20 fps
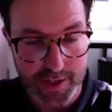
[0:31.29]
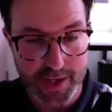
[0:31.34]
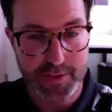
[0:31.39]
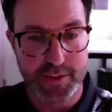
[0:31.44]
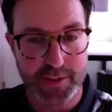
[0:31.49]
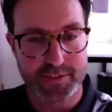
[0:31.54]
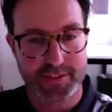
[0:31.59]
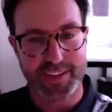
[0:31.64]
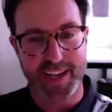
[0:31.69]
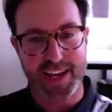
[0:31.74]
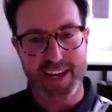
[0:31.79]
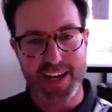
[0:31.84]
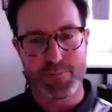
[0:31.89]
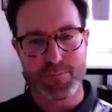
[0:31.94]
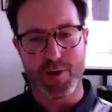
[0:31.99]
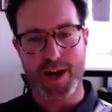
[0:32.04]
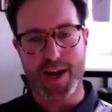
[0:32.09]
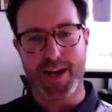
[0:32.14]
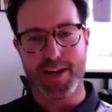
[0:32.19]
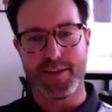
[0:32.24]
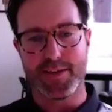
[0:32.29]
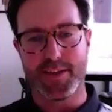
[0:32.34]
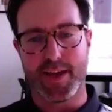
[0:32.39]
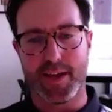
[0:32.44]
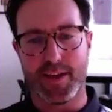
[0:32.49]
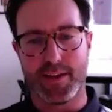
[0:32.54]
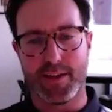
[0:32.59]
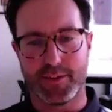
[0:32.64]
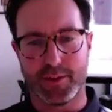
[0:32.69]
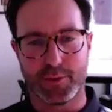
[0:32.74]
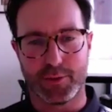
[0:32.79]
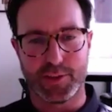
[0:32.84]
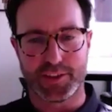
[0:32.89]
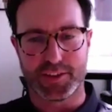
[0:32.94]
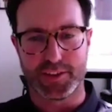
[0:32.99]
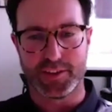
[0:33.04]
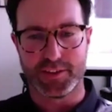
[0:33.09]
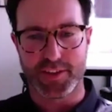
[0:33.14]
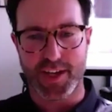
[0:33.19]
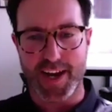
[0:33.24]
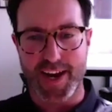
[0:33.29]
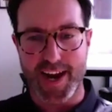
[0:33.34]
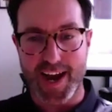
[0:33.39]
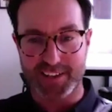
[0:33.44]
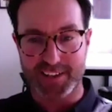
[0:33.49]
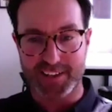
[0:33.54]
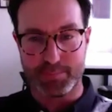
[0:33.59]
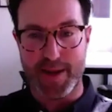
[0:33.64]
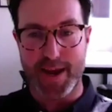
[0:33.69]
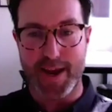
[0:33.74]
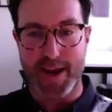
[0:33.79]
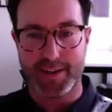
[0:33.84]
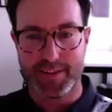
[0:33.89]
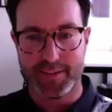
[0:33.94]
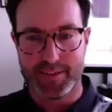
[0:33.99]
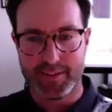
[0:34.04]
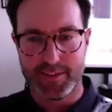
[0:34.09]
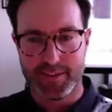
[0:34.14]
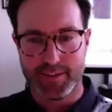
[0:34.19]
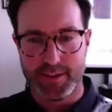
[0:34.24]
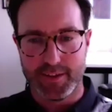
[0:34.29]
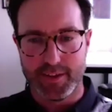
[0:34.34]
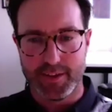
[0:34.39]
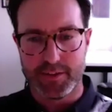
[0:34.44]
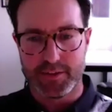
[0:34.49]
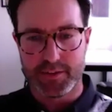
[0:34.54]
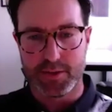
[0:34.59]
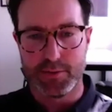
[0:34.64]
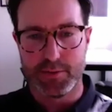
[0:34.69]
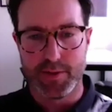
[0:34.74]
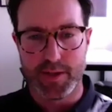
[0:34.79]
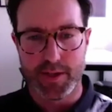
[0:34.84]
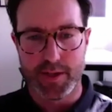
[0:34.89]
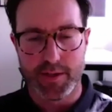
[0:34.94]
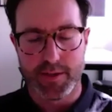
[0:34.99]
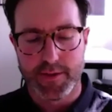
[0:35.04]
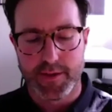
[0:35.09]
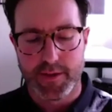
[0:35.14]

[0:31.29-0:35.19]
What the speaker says: in the same way that the questions I ask back to a